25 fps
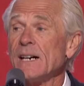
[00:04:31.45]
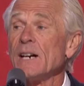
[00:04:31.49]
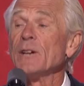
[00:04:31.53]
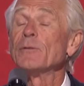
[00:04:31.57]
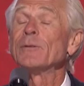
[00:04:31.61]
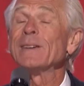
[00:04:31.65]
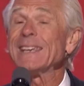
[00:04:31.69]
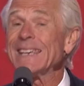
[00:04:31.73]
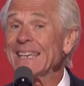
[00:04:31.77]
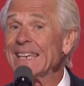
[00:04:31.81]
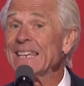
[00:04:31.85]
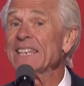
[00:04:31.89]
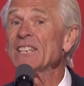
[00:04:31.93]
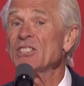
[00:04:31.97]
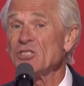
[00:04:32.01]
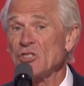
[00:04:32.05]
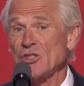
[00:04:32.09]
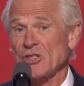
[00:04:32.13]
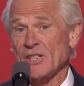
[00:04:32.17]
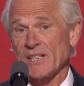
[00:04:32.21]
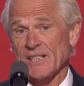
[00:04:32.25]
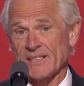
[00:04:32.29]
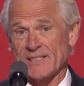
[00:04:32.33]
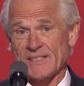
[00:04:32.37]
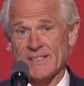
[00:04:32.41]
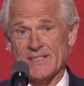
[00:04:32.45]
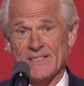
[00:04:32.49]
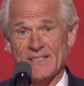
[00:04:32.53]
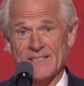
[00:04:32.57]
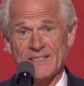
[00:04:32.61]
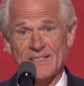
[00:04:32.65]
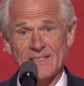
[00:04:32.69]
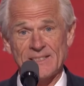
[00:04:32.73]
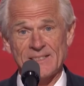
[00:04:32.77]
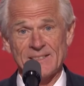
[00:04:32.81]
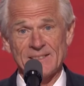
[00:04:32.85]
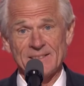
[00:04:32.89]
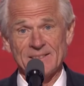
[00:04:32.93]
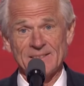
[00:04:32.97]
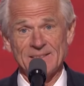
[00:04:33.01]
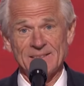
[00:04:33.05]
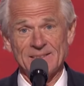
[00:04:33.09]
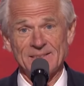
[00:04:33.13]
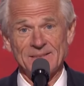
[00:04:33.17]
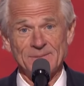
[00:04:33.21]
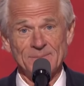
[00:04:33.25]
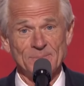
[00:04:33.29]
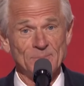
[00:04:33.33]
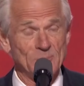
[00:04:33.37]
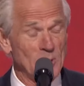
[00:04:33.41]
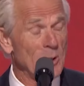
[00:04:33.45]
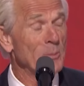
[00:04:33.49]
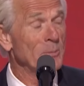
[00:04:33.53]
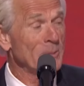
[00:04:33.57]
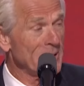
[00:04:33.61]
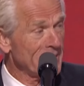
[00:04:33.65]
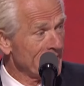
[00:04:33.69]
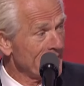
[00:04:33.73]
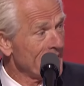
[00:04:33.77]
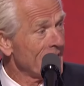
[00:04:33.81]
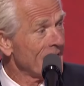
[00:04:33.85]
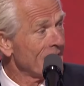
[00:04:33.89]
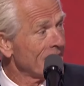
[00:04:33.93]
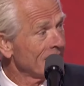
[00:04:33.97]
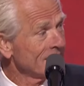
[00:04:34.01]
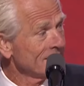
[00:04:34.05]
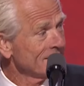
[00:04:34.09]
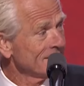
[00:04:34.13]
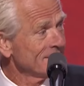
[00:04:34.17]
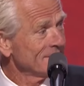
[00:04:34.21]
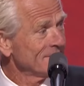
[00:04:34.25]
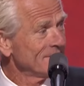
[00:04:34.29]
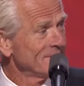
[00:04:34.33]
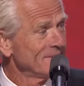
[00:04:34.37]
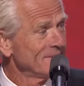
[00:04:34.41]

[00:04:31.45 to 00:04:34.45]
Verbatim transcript: of Injustice put me there.